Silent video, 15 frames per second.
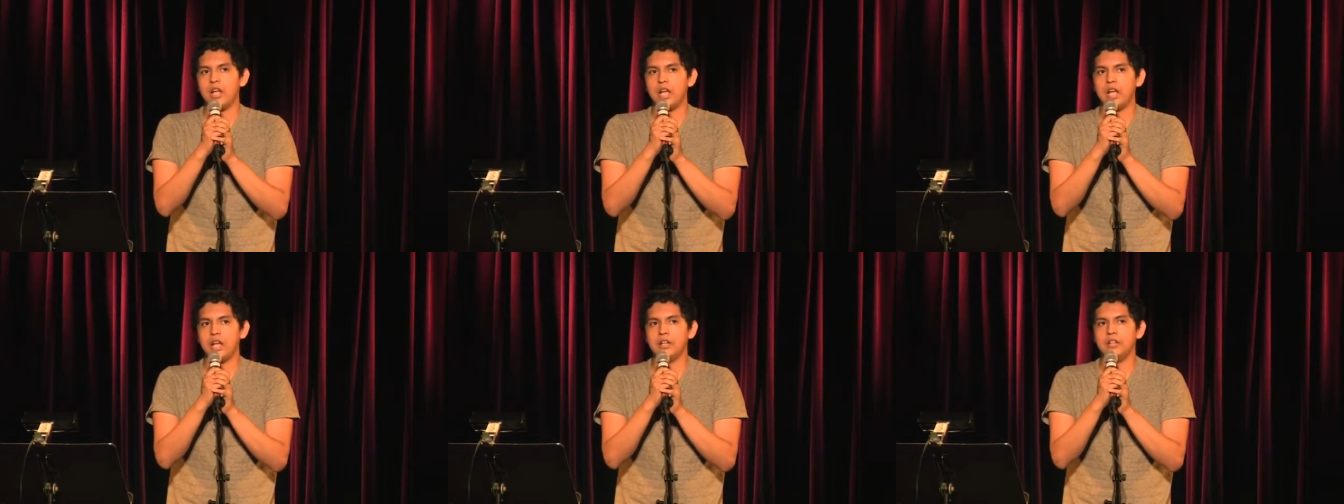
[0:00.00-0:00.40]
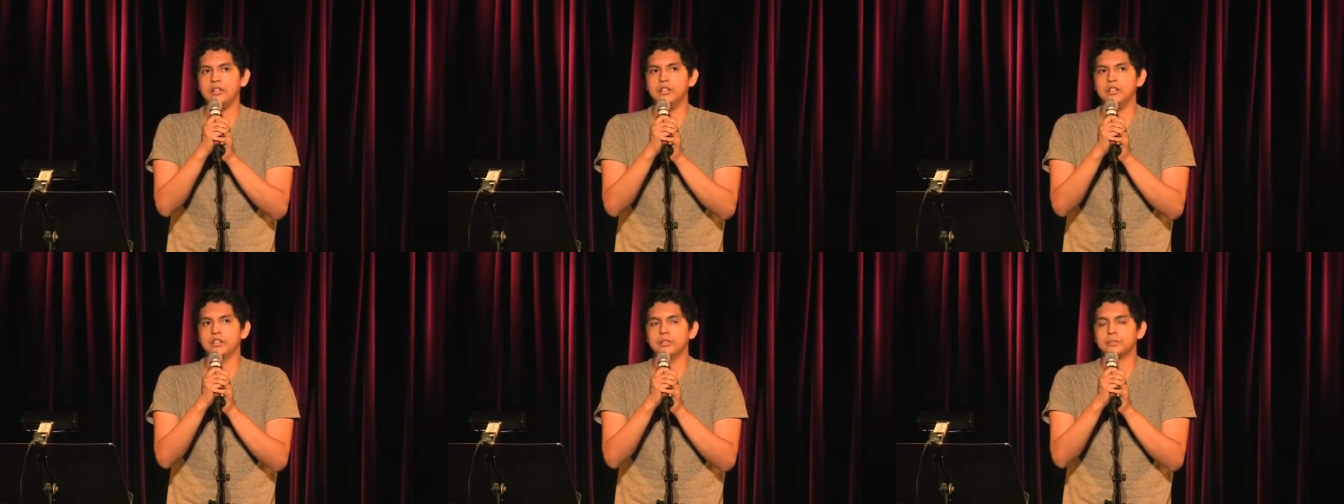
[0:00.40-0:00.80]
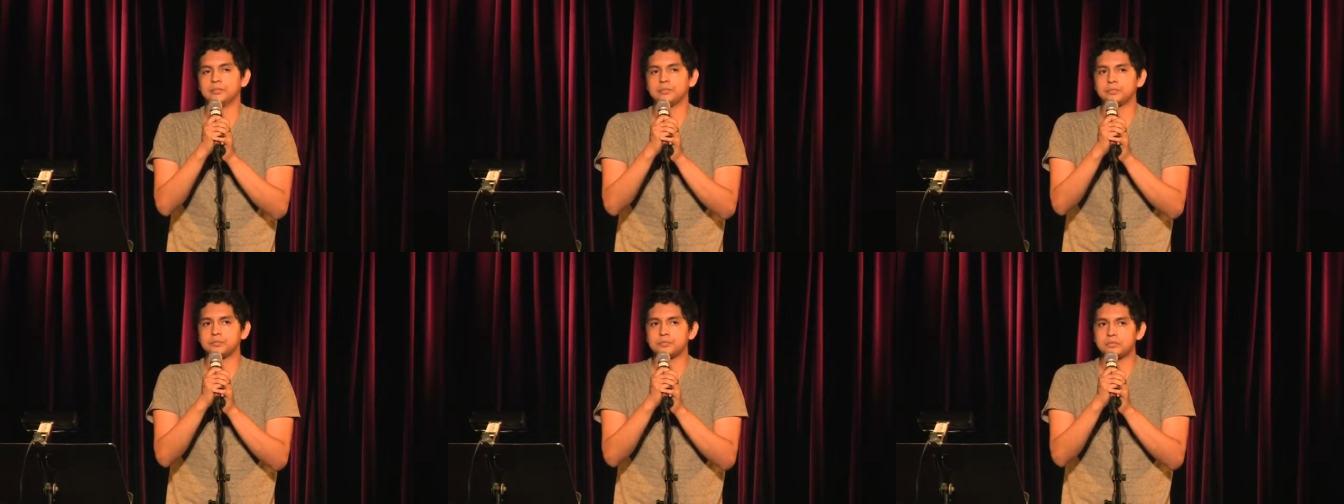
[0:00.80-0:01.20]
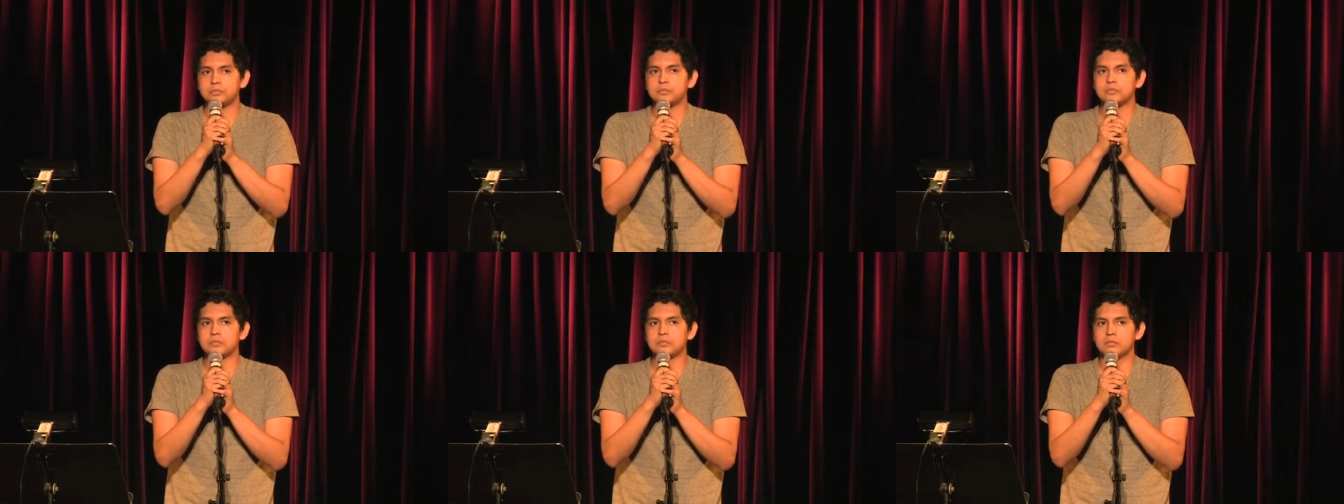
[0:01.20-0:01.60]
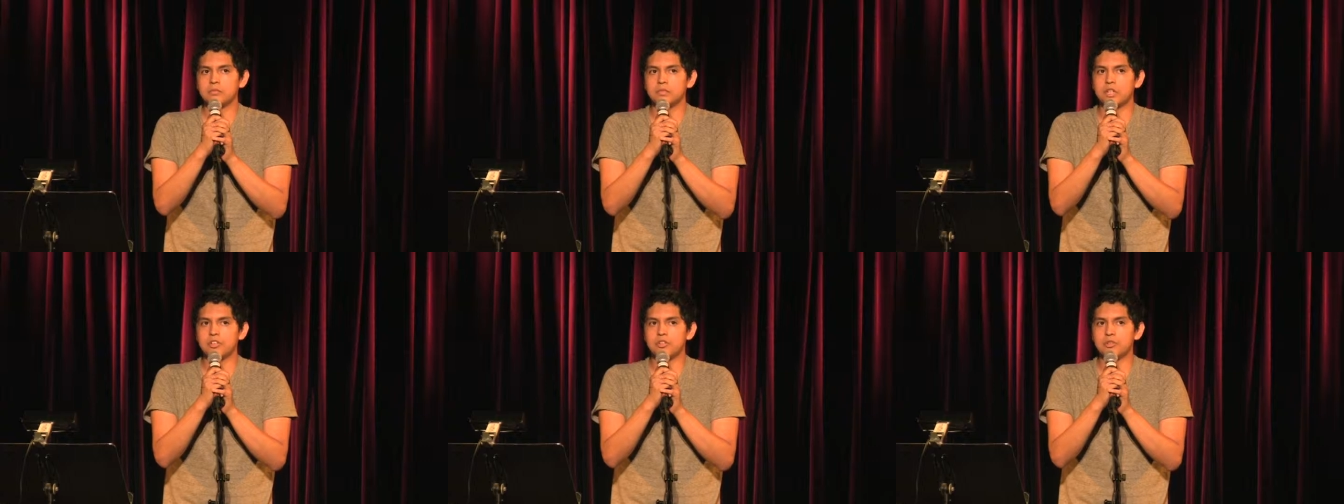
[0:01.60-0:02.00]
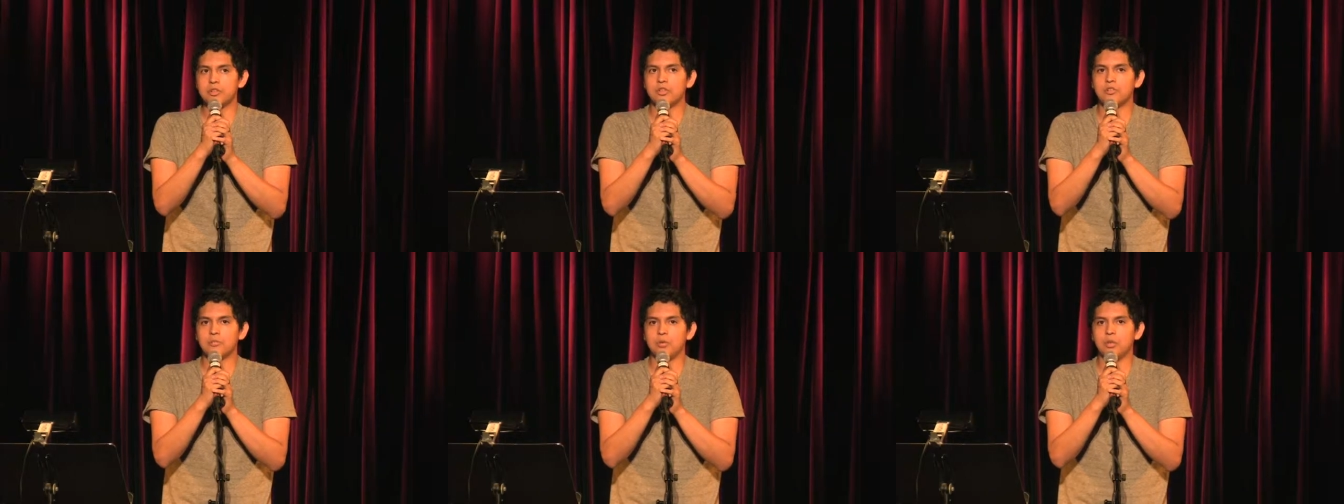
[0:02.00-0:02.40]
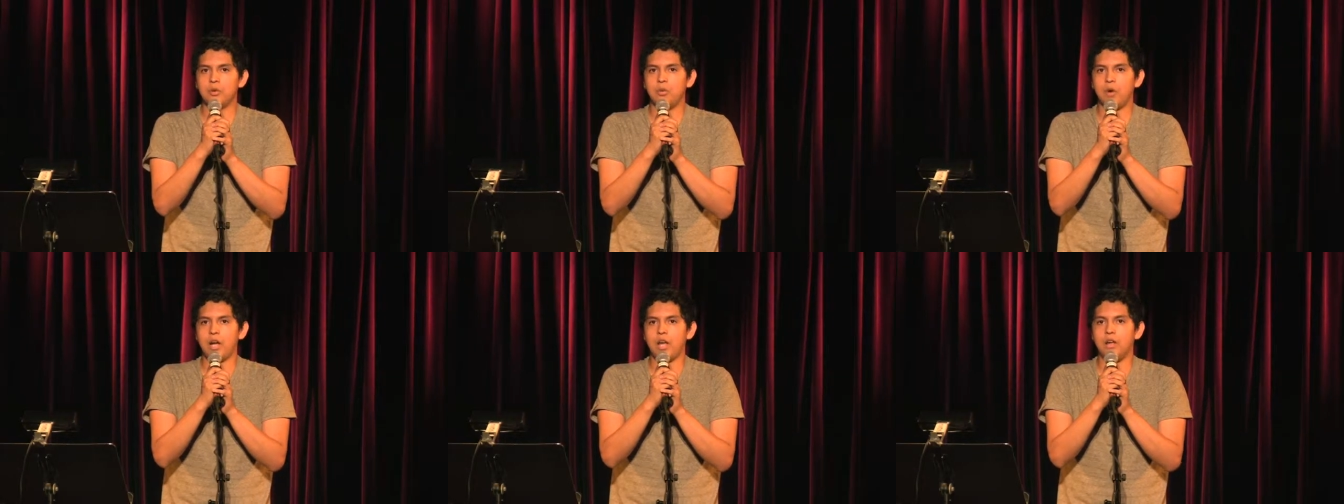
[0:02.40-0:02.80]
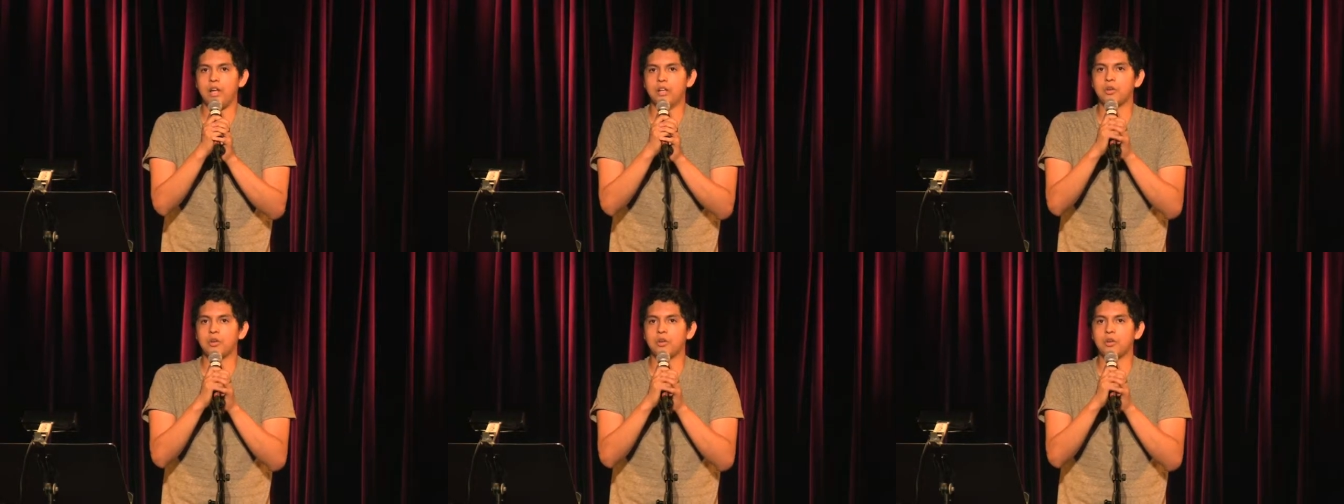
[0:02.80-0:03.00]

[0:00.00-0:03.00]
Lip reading: And it's been a while.